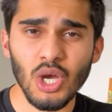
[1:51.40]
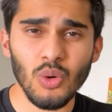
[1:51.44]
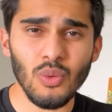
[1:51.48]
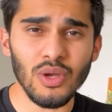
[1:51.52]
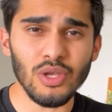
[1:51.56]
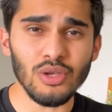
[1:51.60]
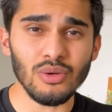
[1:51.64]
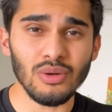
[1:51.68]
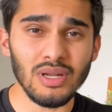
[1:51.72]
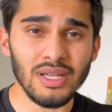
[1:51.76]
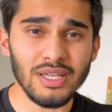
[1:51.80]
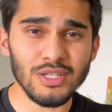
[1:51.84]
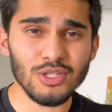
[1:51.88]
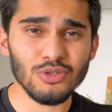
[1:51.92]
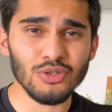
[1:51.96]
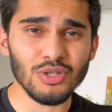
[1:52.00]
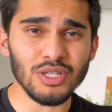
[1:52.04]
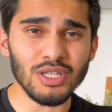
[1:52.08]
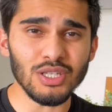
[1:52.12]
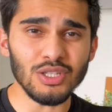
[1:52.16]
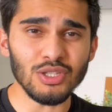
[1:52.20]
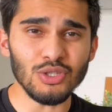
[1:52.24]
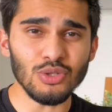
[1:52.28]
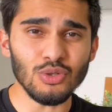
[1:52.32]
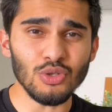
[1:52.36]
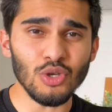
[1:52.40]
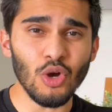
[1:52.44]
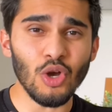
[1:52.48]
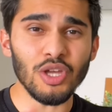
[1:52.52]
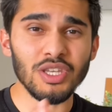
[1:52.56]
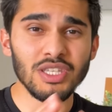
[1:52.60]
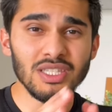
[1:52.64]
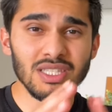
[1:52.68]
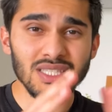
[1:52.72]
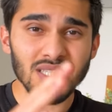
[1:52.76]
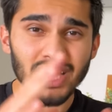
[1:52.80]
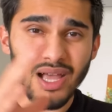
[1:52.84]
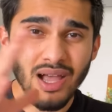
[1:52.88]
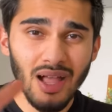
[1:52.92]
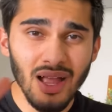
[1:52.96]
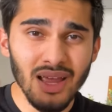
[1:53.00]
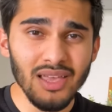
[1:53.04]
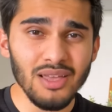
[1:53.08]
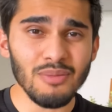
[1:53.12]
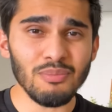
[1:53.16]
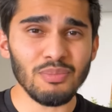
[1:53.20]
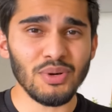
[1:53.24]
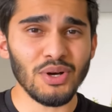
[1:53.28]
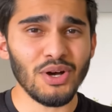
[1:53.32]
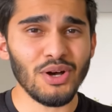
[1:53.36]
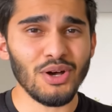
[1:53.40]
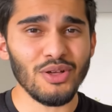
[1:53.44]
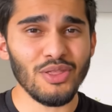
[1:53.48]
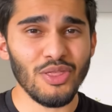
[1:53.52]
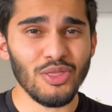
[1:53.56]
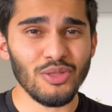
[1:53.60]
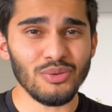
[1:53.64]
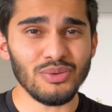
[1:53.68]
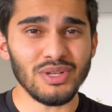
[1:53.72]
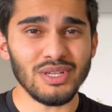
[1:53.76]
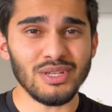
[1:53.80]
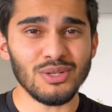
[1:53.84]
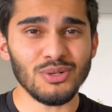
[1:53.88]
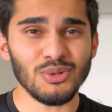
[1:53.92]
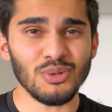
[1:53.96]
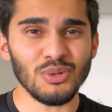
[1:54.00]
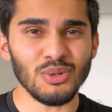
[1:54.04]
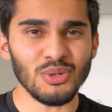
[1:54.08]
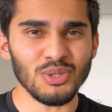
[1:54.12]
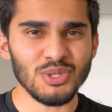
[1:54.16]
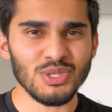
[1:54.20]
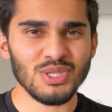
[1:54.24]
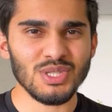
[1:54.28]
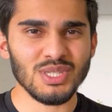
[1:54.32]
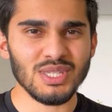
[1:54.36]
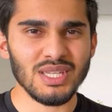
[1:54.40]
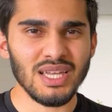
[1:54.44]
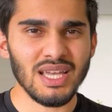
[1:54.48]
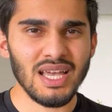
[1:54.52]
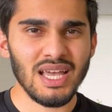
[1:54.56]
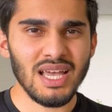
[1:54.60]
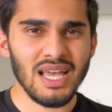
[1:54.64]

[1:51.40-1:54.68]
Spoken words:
where you literally do your entire Part 3 course